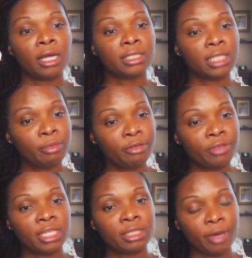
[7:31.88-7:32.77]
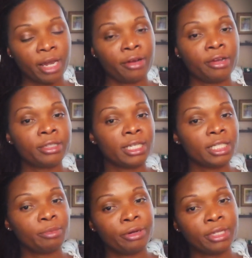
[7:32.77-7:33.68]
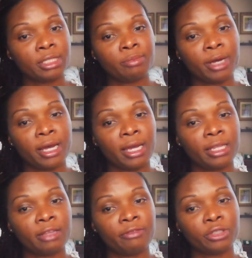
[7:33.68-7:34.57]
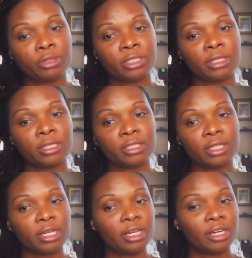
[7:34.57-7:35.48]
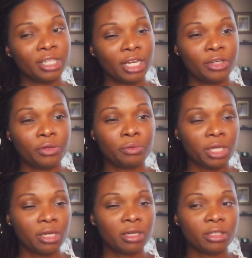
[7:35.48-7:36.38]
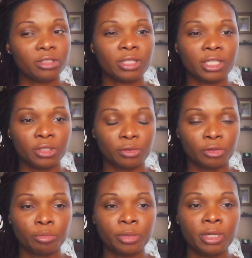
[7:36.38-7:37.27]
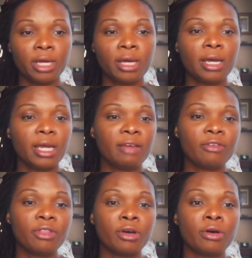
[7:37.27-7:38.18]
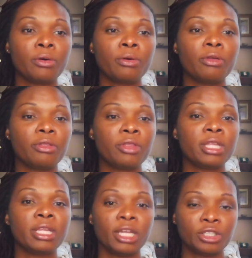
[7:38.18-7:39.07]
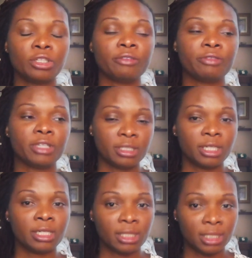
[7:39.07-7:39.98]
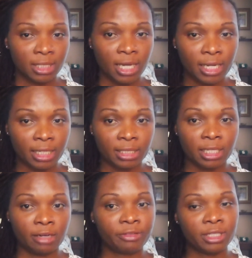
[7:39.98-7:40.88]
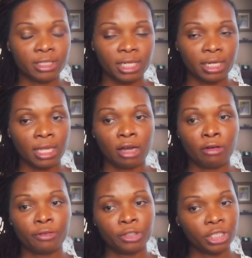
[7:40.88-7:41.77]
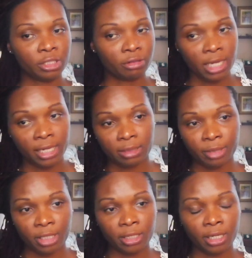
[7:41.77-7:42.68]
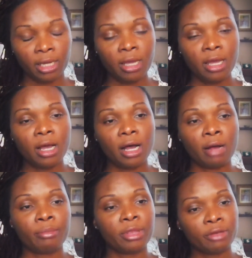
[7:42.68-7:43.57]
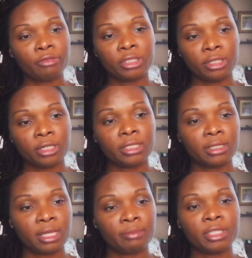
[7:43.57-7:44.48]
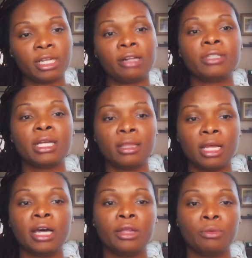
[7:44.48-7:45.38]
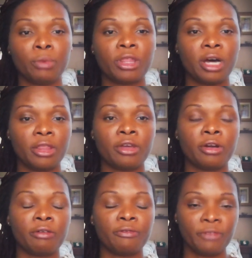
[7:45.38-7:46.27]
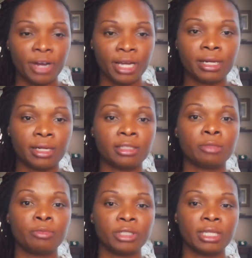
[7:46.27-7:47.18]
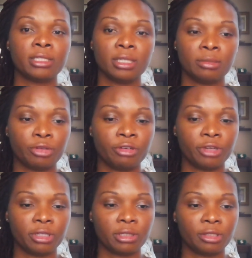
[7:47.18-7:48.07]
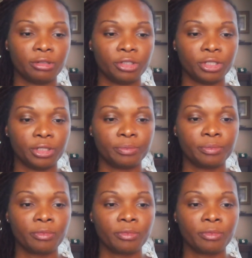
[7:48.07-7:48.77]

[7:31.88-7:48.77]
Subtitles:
Some of these barriers experienced by individuals in the study are not unique to this group. Even though the nature of the study design itself does not allow for generalizability, the results themselves align with other findings presented in previous literature.